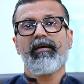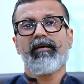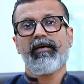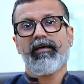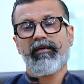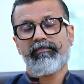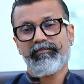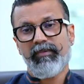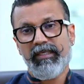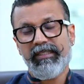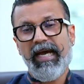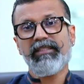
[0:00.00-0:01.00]

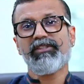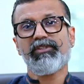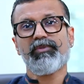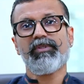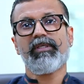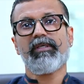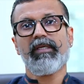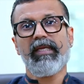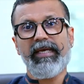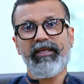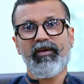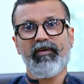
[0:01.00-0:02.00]
attached to the
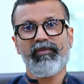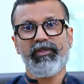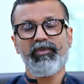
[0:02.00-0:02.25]
lining of the